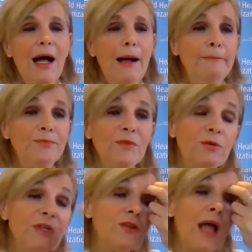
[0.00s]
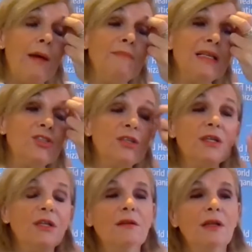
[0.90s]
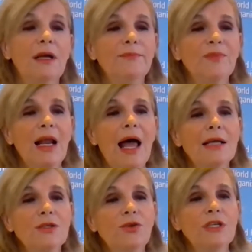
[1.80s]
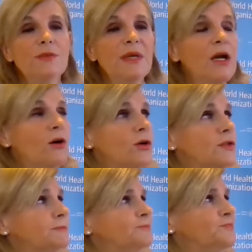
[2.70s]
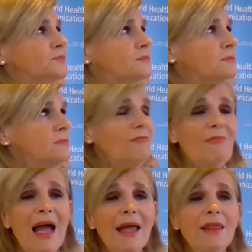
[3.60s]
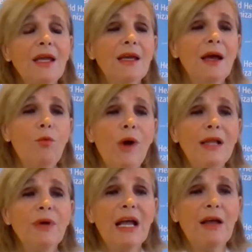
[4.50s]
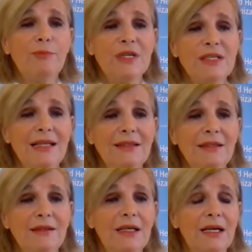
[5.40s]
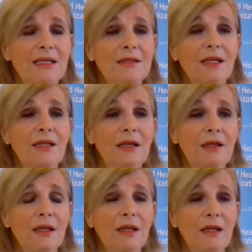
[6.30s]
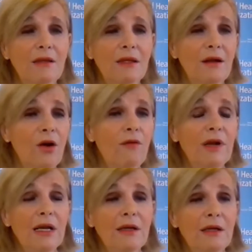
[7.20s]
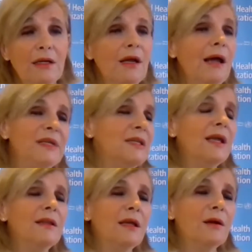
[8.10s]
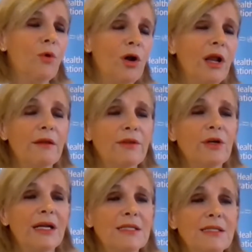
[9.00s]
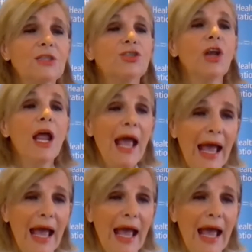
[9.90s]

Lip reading: The reason I'm mentioning Glasgow is because I think what we have presented there as the global, the World Health Organization